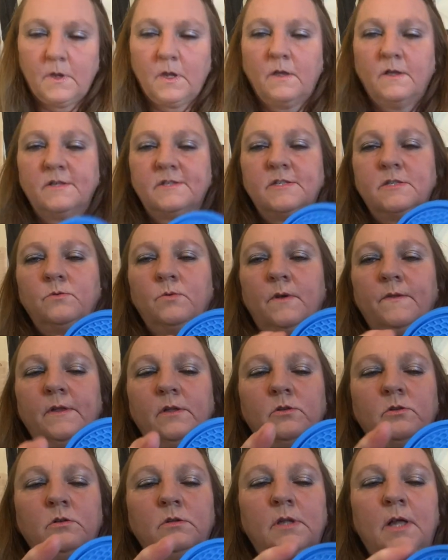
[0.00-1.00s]
This is what they
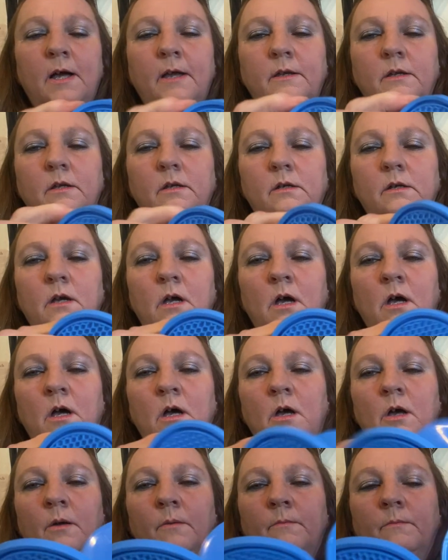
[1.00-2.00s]
look like.
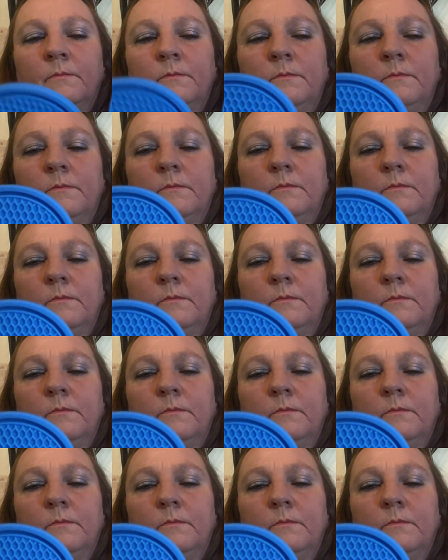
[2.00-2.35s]
Um,